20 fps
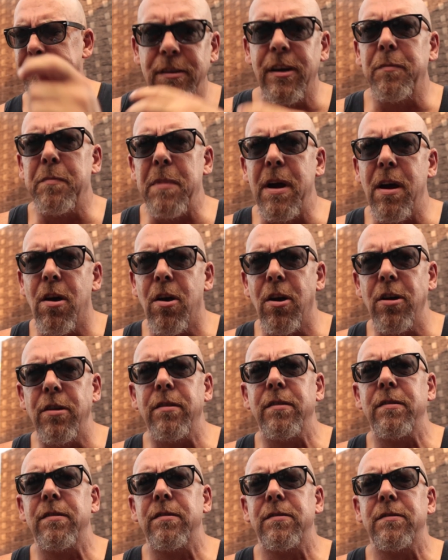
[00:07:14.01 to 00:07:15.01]
Check my heart,
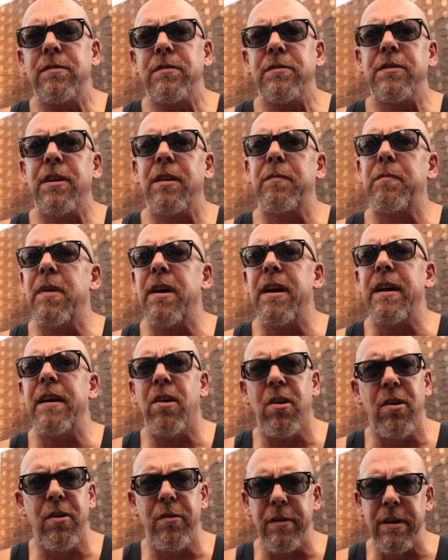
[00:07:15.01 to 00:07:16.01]
check my
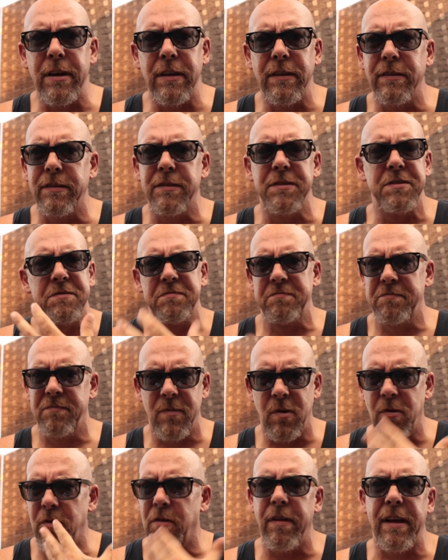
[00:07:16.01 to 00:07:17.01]
arteries,
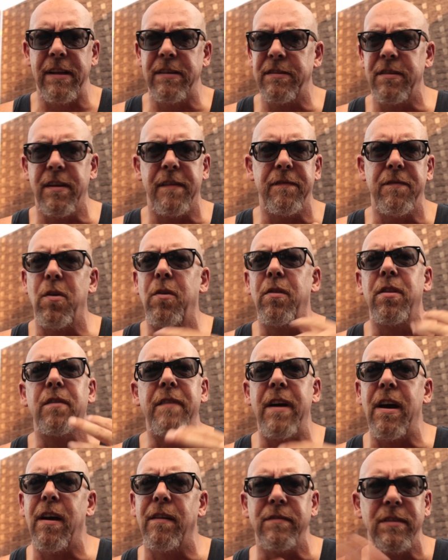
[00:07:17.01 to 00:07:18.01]
all that stuff, all the
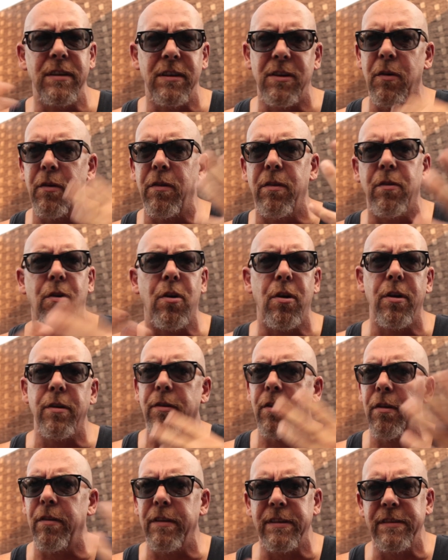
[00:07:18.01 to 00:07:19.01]
valves that go to the heart,
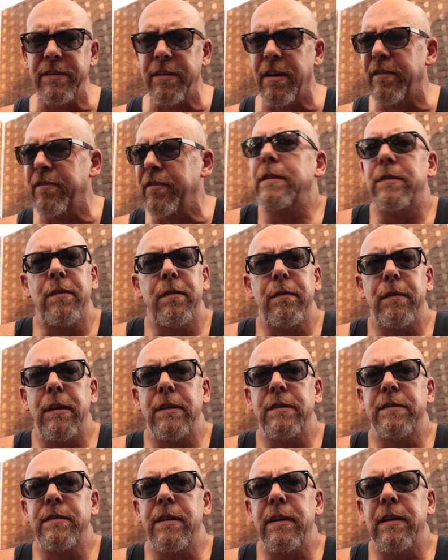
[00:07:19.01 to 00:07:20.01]
all this stuff. These are
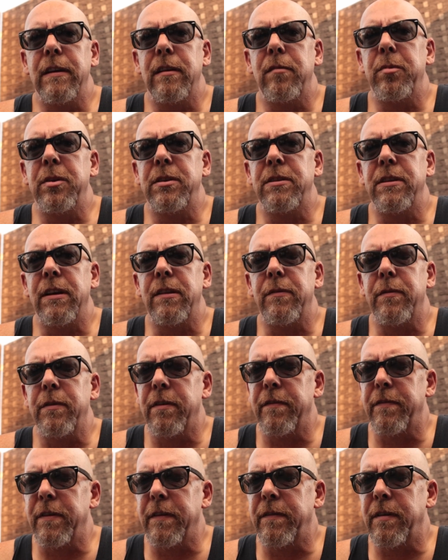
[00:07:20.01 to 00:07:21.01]
things that need to be checked when
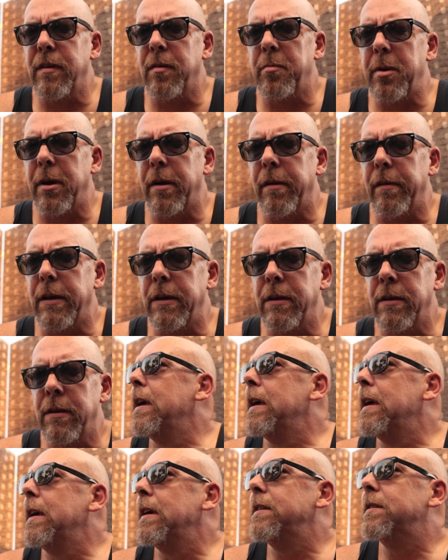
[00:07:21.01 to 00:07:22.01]
you're 50 apparently.
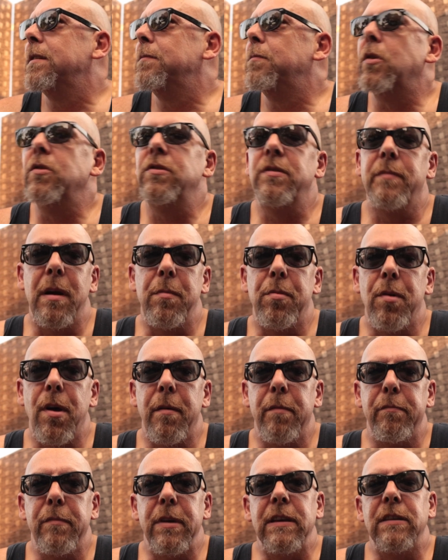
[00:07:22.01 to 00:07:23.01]
He said most of my
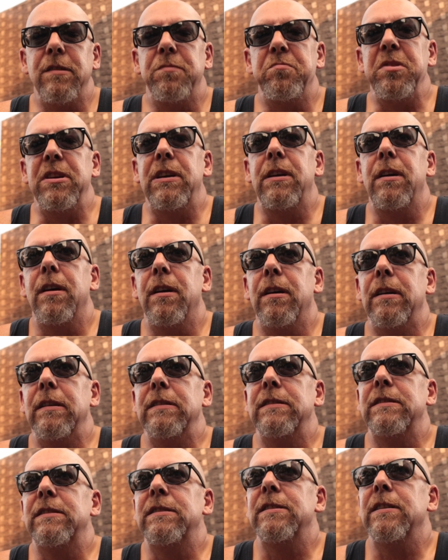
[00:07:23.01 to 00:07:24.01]
problem is
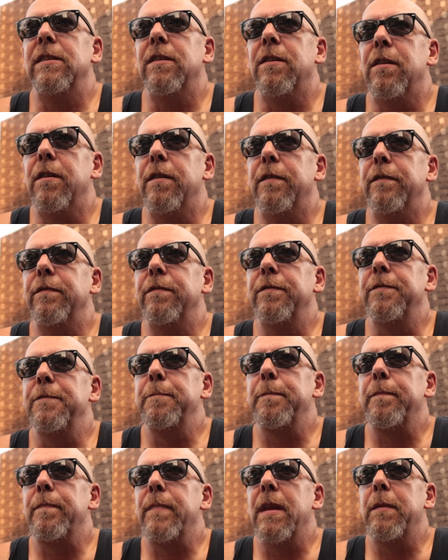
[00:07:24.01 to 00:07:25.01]
because of
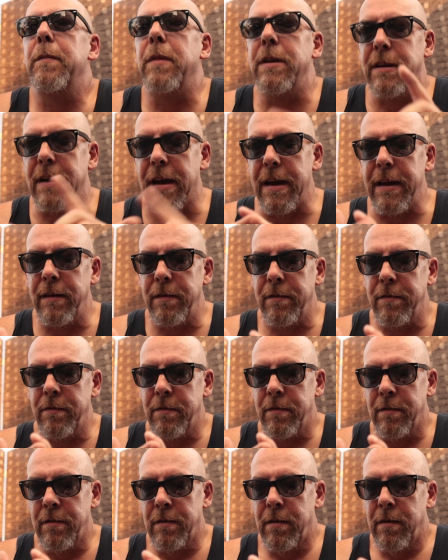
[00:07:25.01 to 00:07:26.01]
my diet
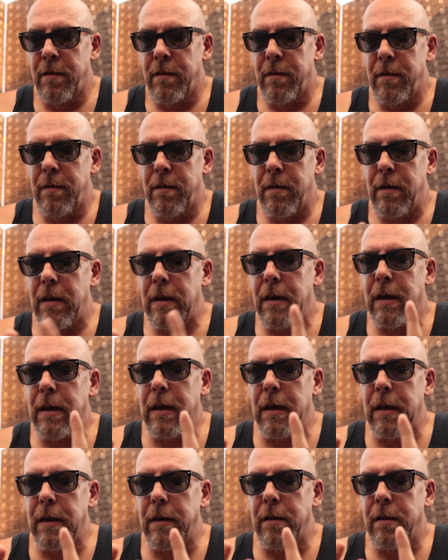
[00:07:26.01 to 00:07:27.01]

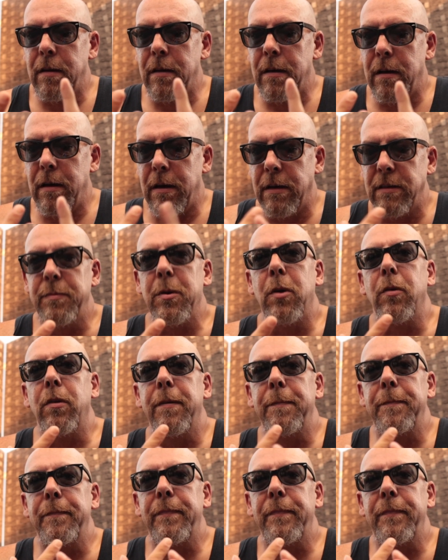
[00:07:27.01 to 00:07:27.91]
and I smoke.